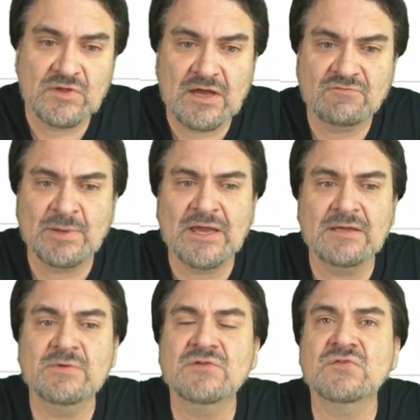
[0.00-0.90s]
They have
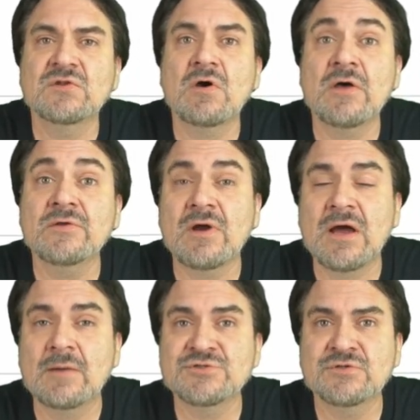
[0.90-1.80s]
payments and other
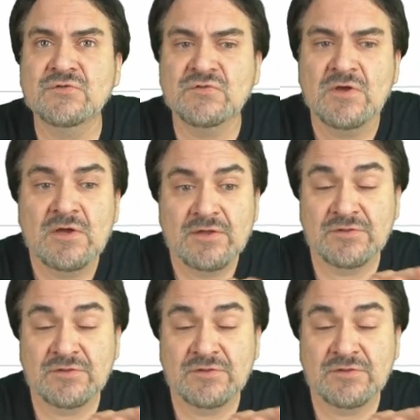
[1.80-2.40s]
options